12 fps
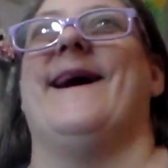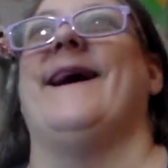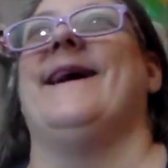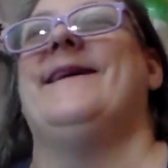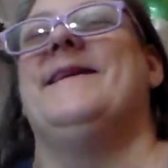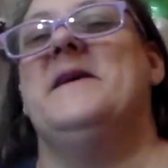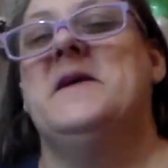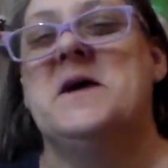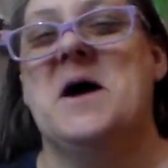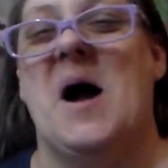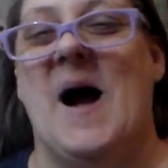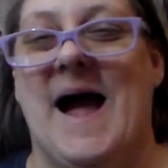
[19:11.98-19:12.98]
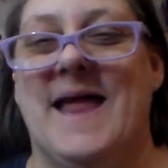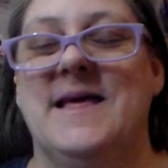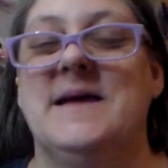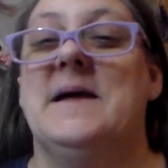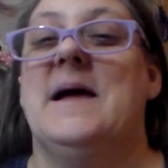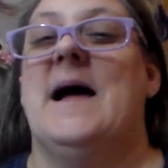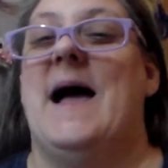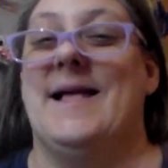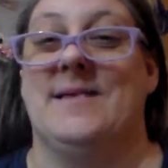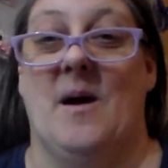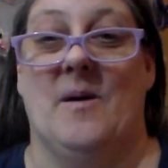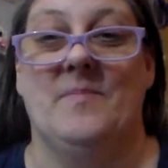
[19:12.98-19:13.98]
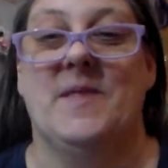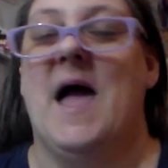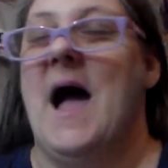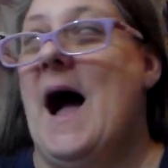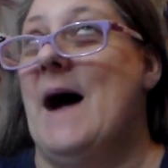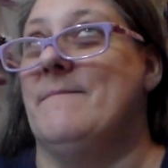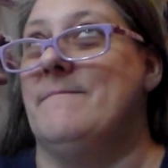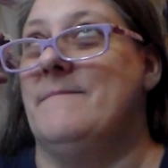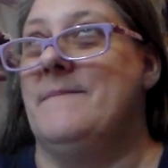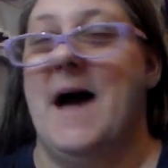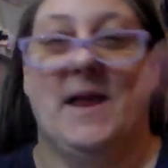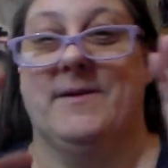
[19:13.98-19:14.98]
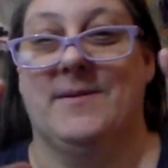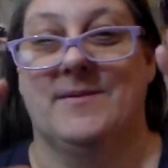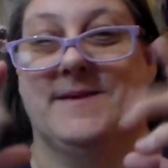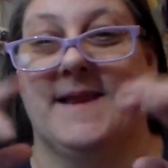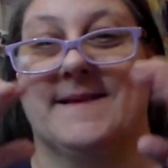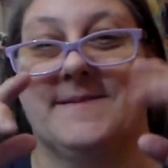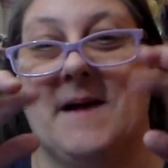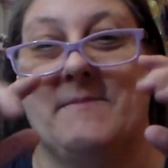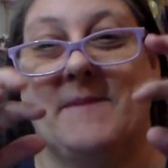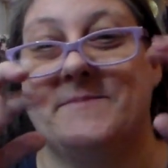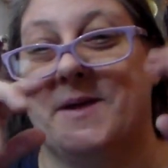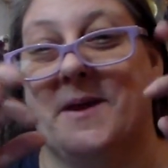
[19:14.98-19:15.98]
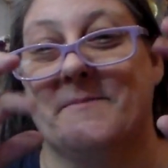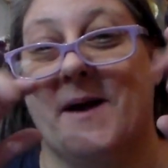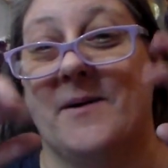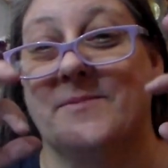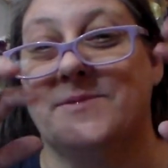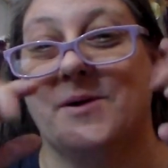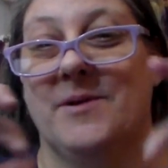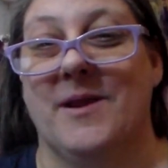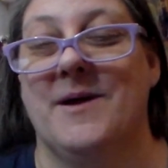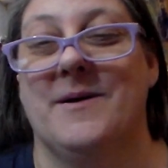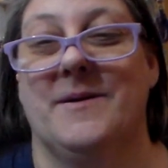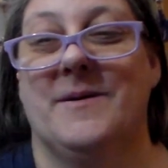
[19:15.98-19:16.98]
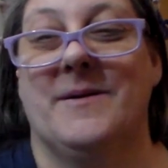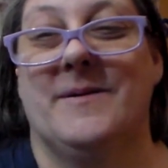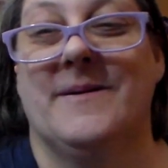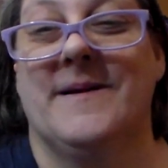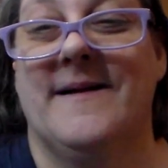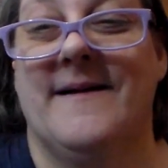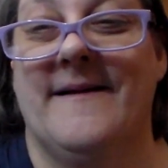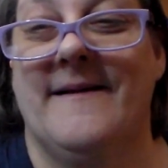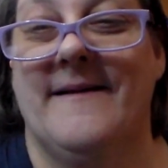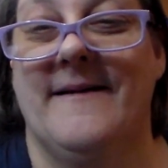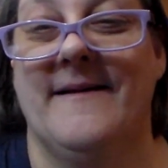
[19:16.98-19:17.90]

Alright, that's all. Um, out of here until next time. I'm done. I'm gone. Toodaloo.